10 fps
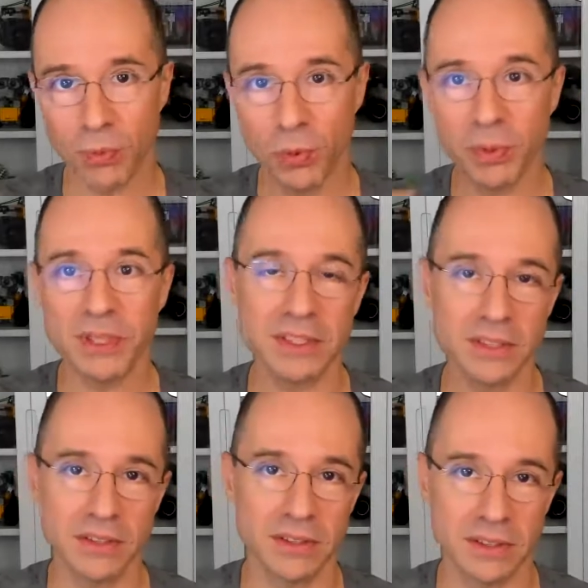we will
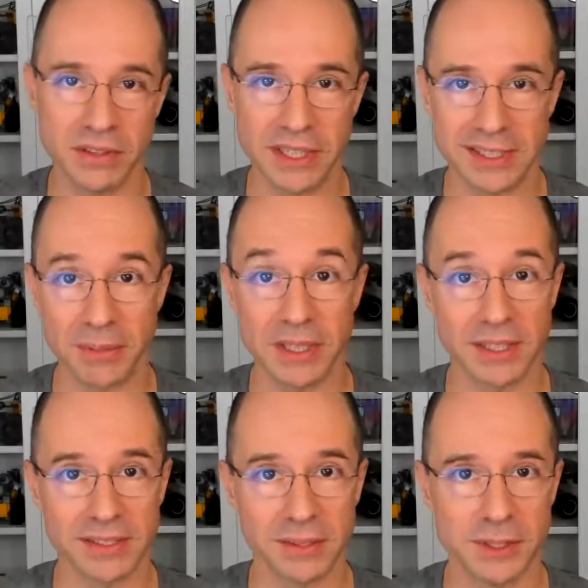need to create something
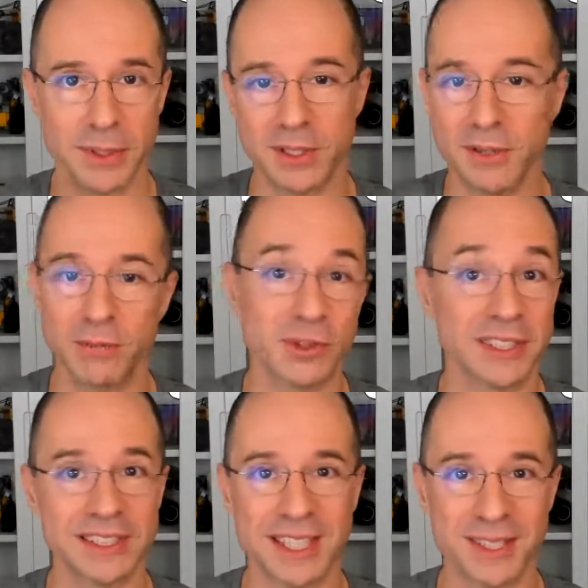custom, especially if we're
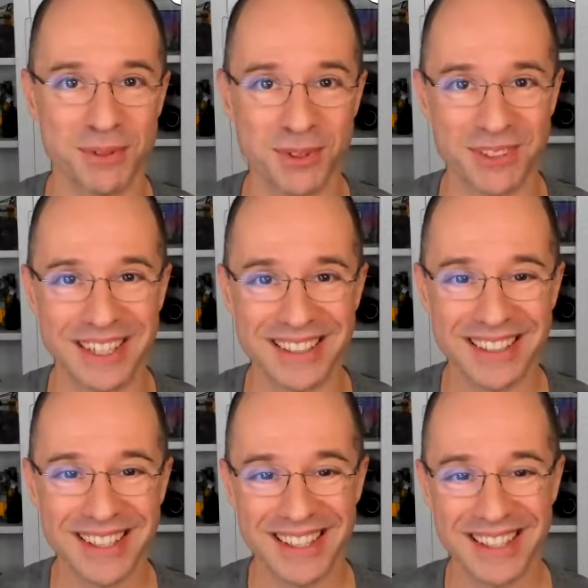successful, right?
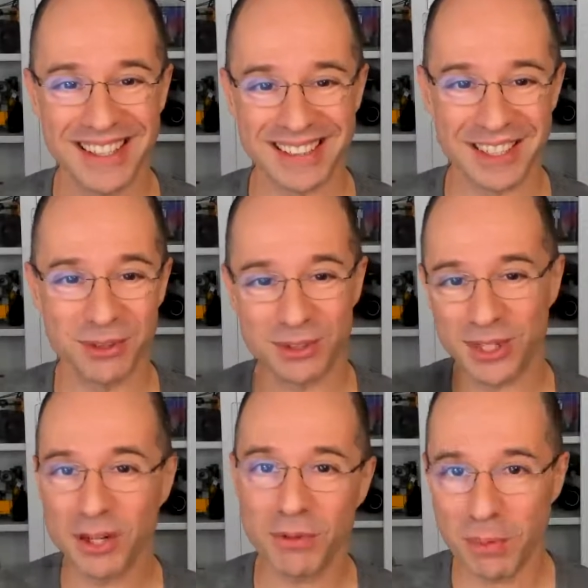It's like you
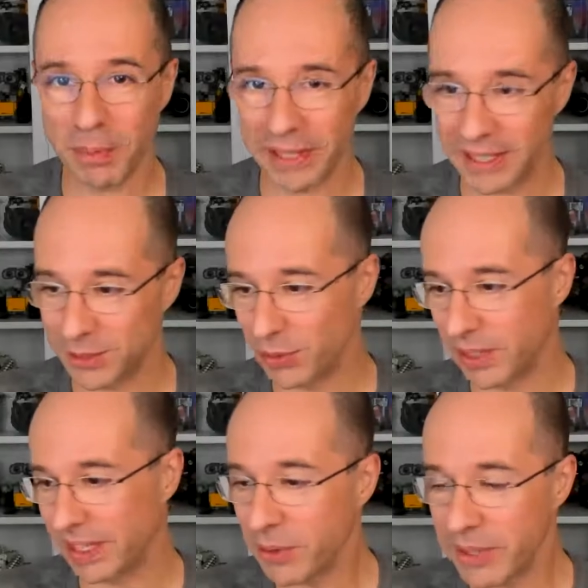start from a place
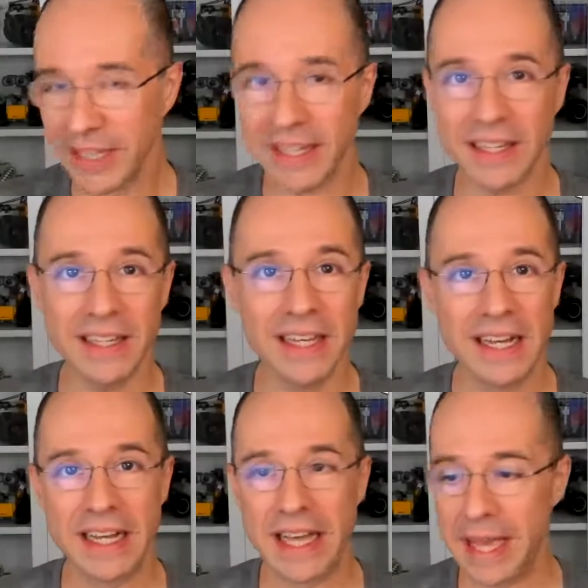where like, okay,
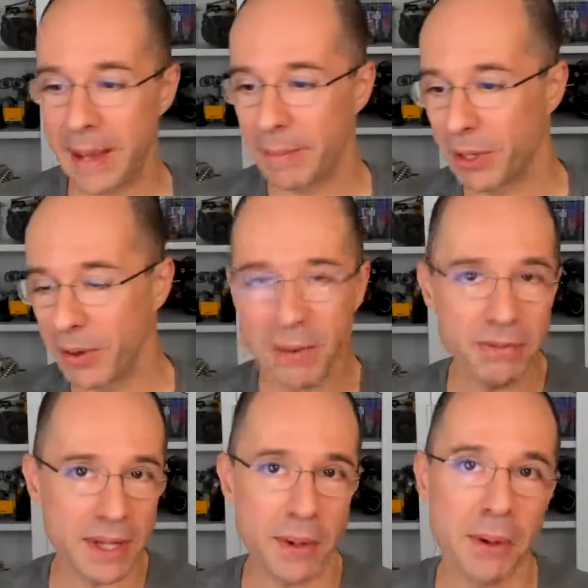I
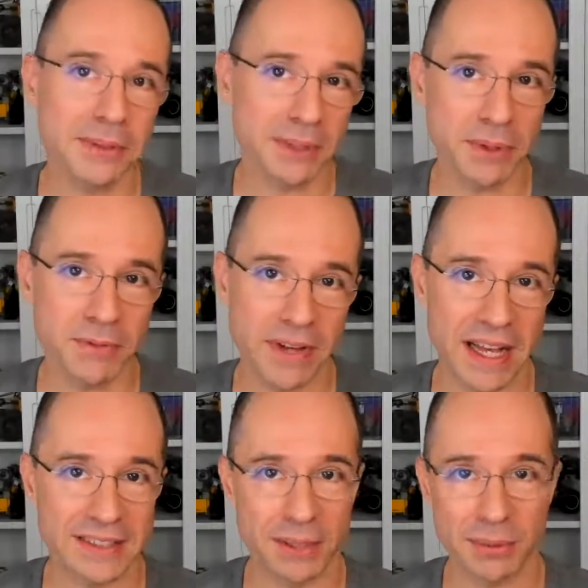want something
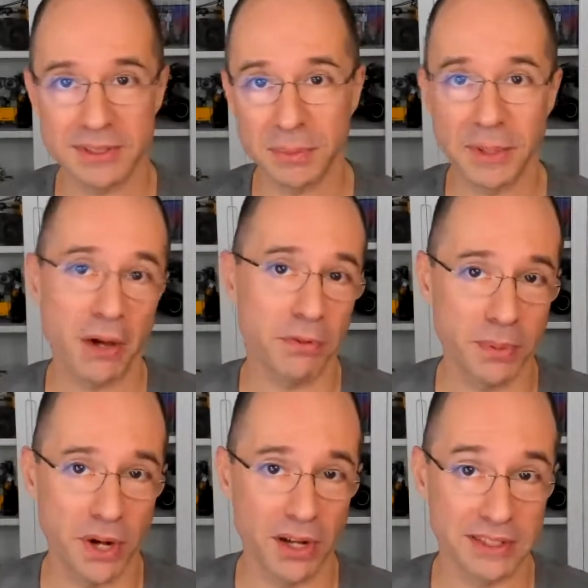fast, I want something out
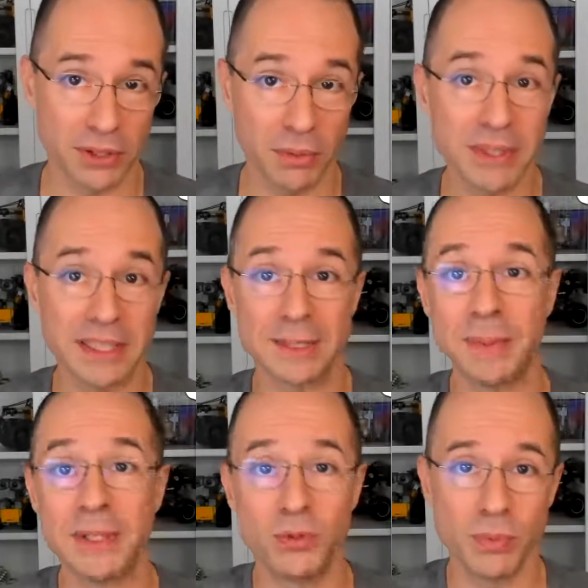of the box. I don't want to
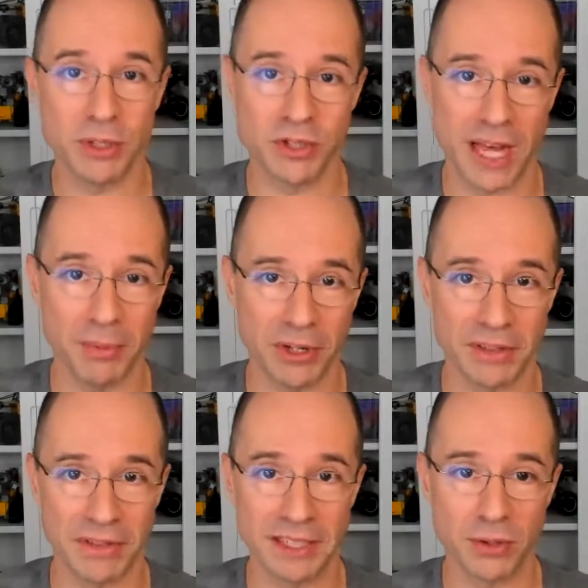spend too much time on
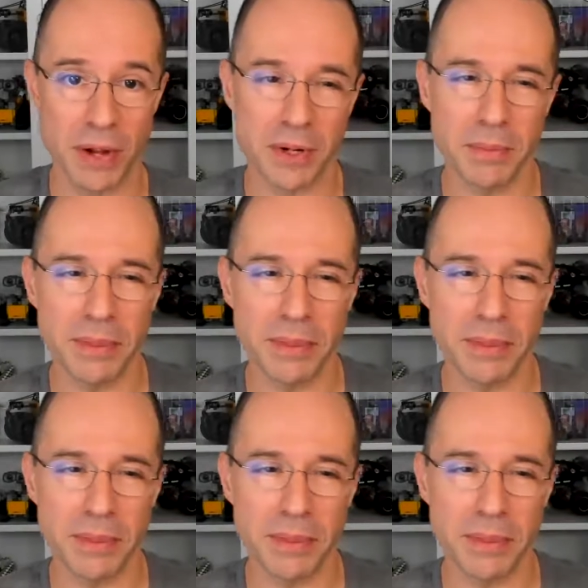it, right? So I